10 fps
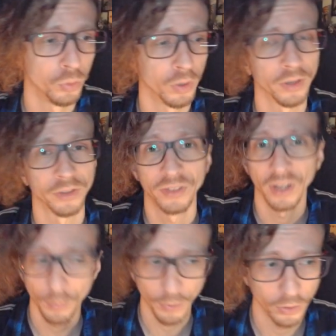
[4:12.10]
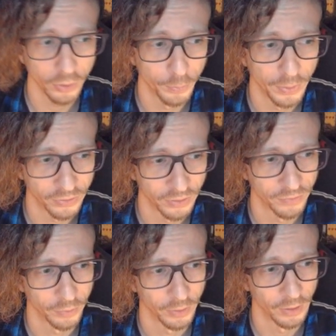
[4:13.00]
uh, set up all your business
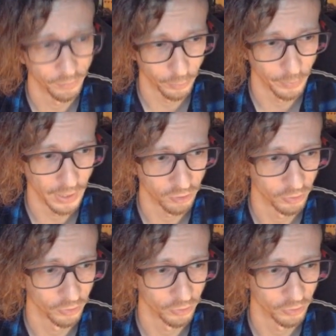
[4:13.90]
information.